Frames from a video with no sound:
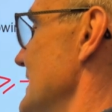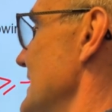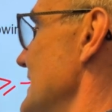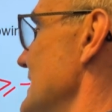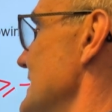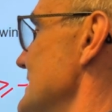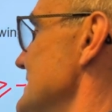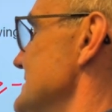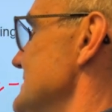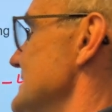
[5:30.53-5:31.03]

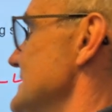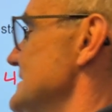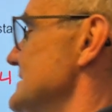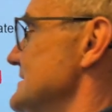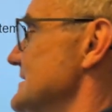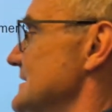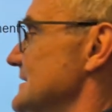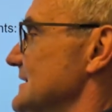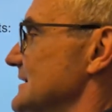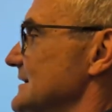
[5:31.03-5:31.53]
s
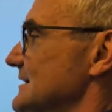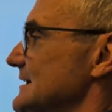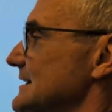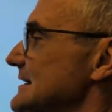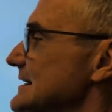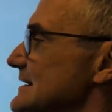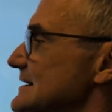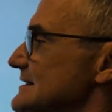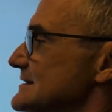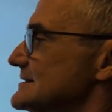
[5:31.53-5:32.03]
is at
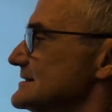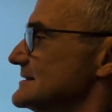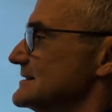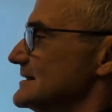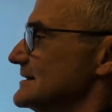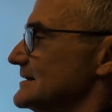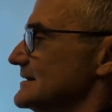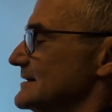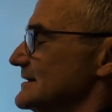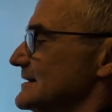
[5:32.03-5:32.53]
least
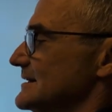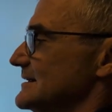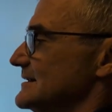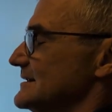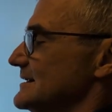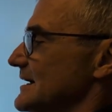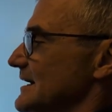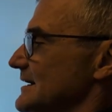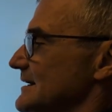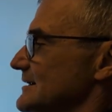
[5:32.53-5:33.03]

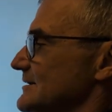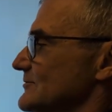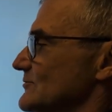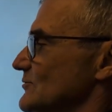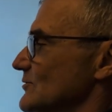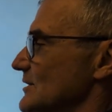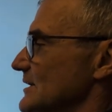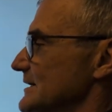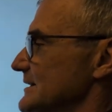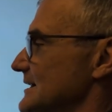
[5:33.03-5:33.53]
negative
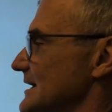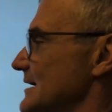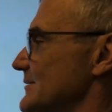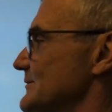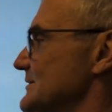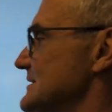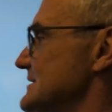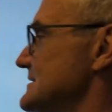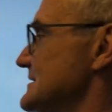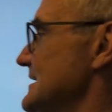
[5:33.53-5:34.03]
1. That
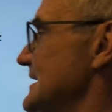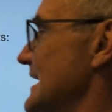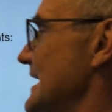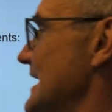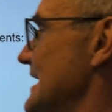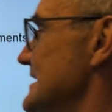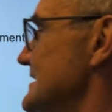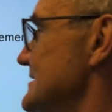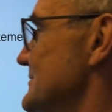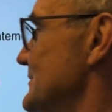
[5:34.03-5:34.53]
means it
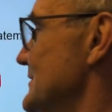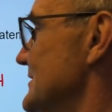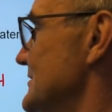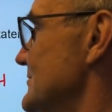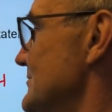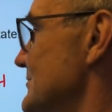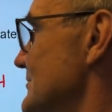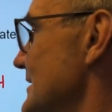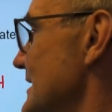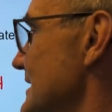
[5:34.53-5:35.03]
has to be
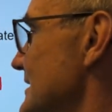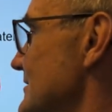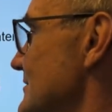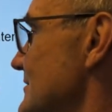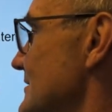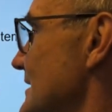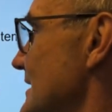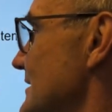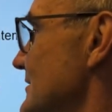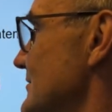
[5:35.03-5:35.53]
greater
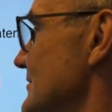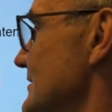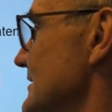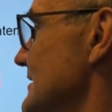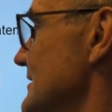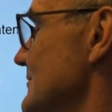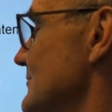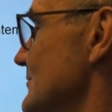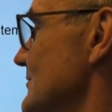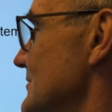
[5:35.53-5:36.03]
than or
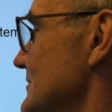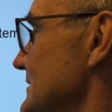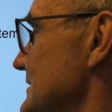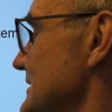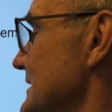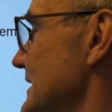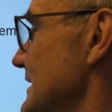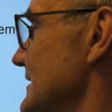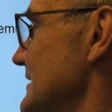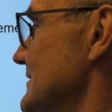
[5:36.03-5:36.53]
equal to
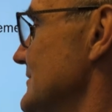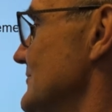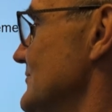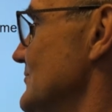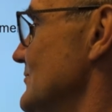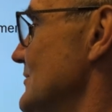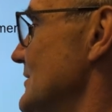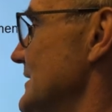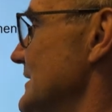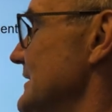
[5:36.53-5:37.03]
negative
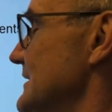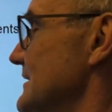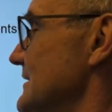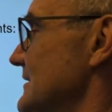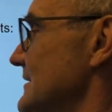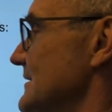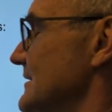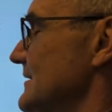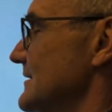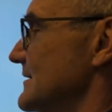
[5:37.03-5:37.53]
1.
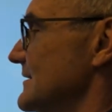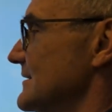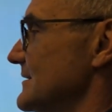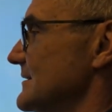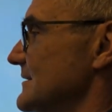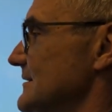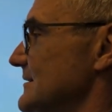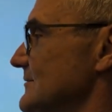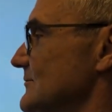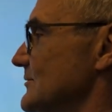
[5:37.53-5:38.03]

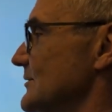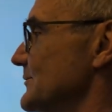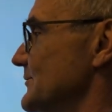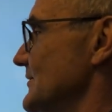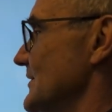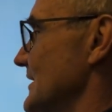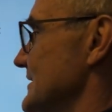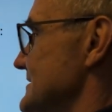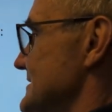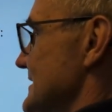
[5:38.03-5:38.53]
Whoops,
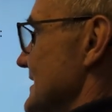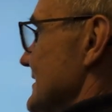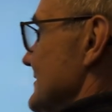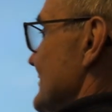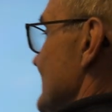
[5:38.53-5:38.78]
I said